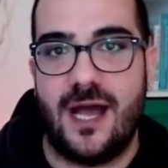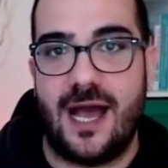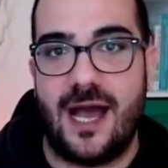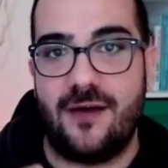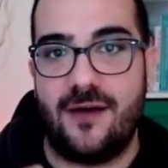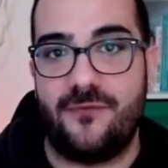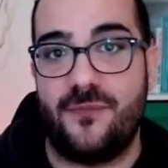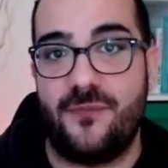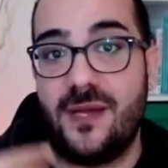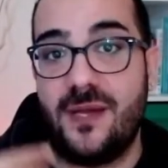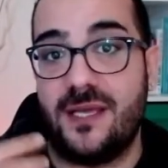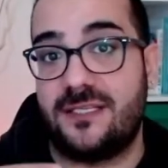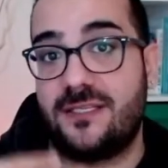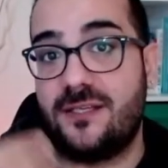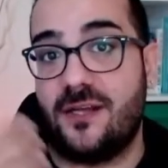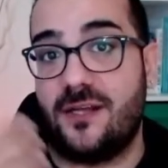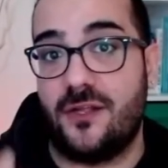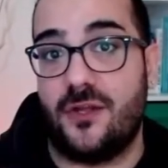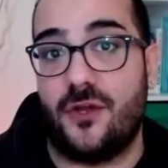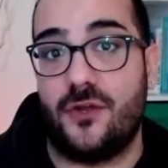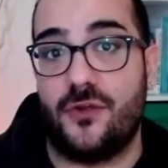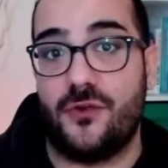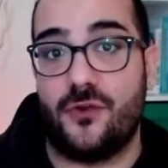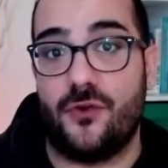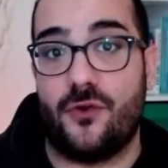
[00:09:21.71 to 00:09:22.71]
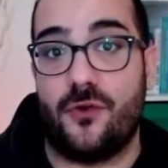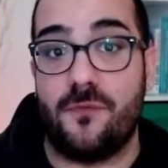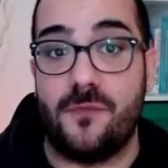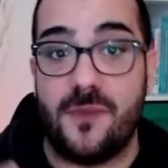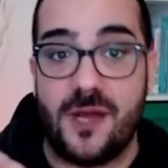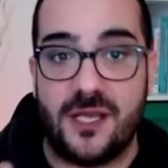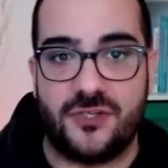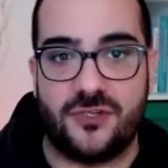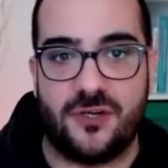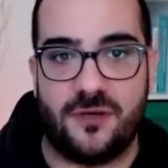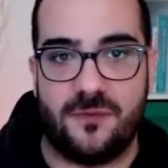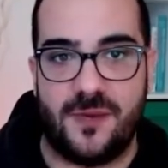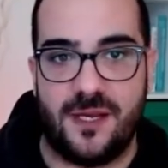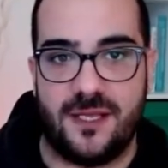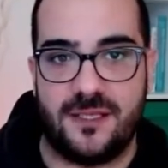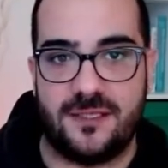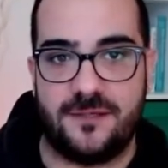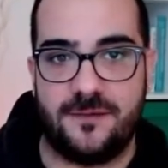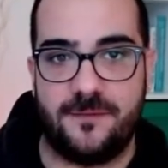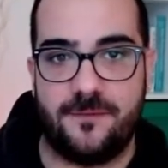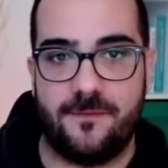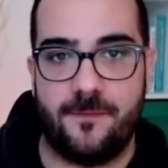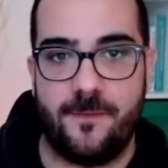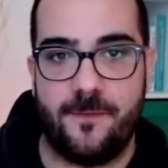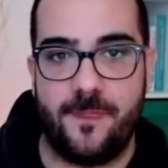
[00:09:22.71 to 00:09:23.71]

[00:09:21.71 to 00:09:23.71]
have based on your measurement.